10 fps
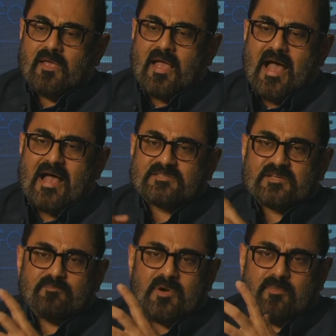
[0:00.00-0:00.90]

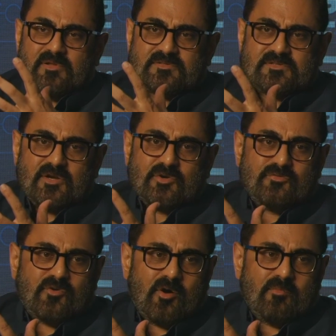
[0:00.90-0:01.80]
asset bubbles tend to
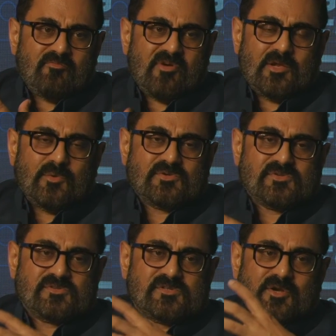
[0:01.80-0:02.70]
form,
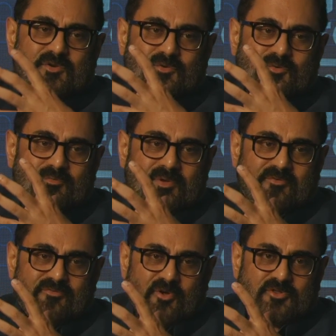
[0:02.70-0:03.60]
valuations tend to be
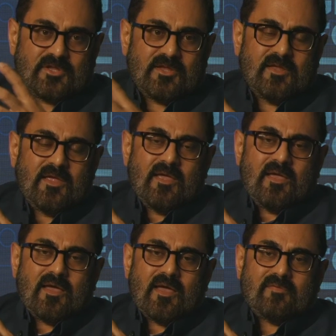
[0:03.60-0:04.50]
frothy,
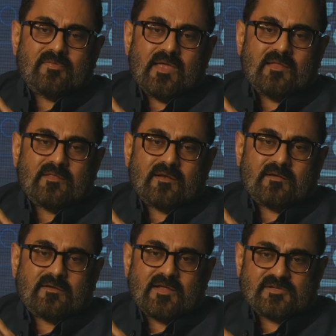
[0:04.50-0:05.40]
and then there are
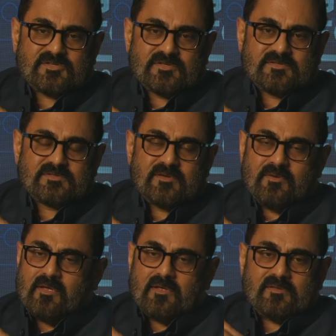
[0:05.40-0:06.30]
corrections.
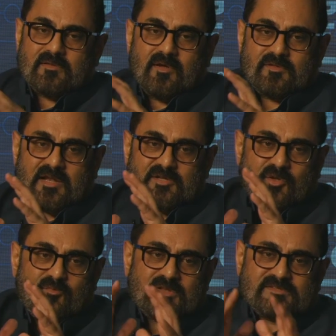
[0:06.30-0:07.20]
That is
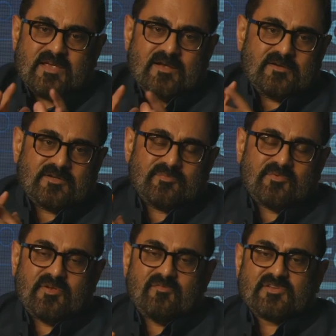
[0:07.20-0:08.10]
on one side in terms
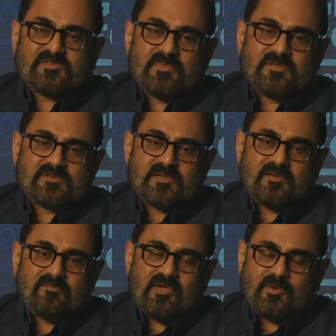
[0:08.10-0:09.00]
of investments
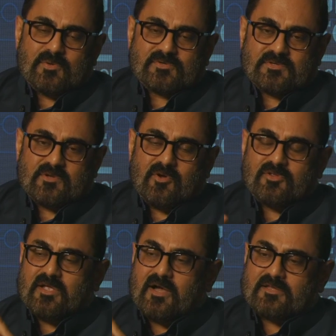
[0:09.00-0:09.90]
and valuation.
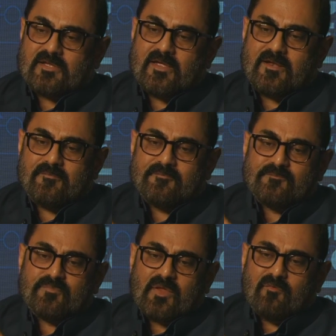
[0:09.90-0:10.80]
On the other hand,
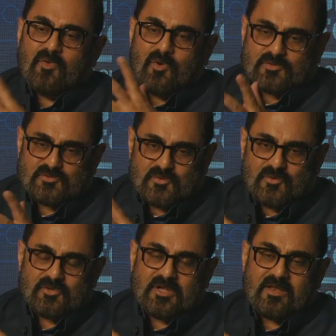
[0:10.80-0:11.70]
we also
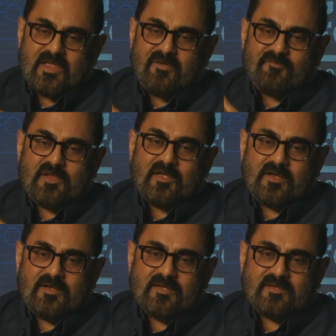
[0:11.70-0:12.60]
know that every
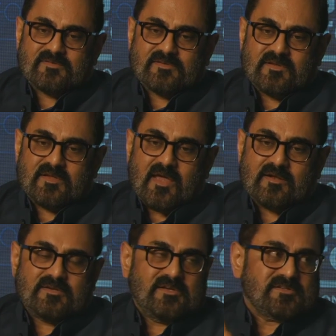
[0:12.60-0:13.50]
idea isn't a
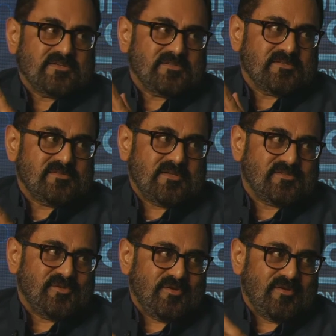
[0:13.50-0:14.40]
guaranteed success.
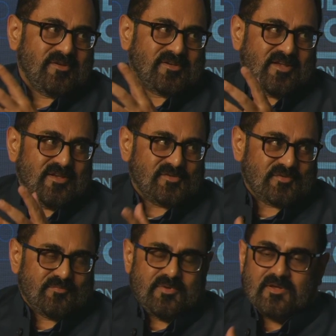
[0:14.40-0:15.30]
That's the entire
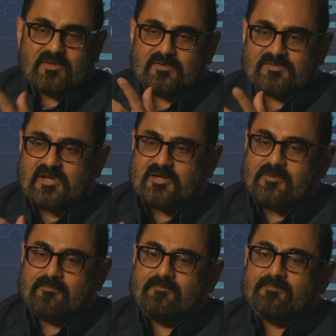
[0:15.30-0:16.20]
nature of being a
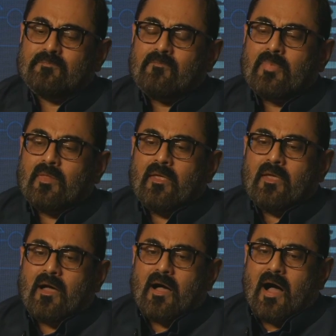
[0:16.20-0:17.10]
startup.
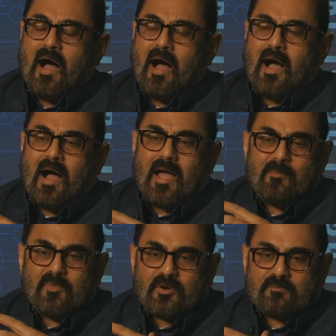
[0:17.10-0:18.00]
I
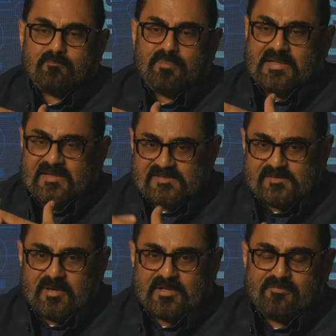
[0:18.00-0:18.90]
am not
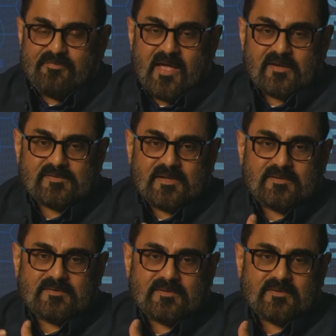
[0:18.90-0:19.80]
pleased by the fact
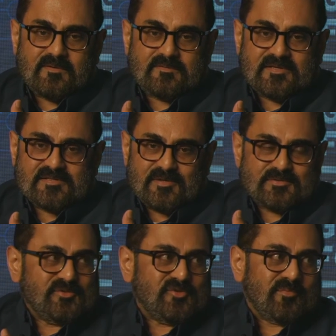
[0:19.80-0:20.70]
that
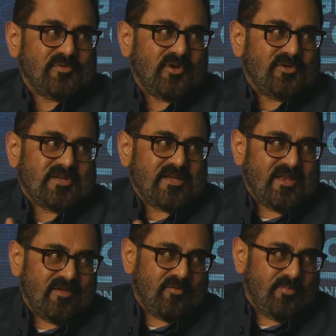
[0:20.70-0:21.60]
10,000 jobs are lost. I
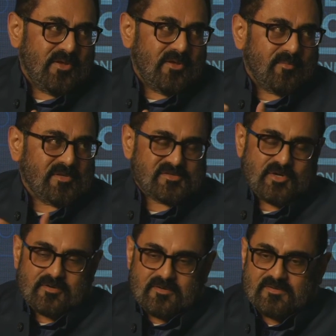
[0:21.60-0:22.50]
can never be. I mean, that's
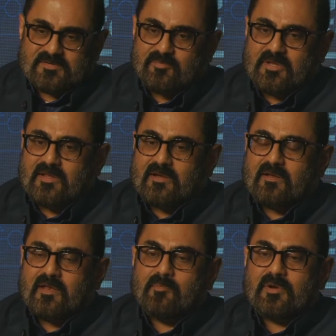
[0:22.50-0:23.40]
not something that
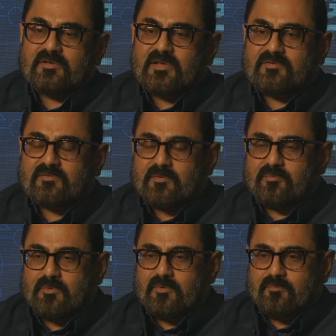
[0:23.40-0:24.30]
anybody takes
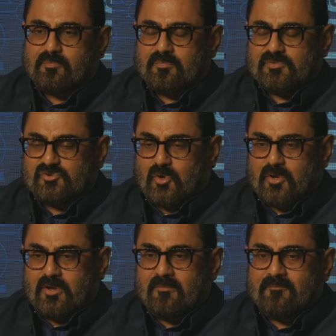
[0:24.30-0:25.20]
joy in.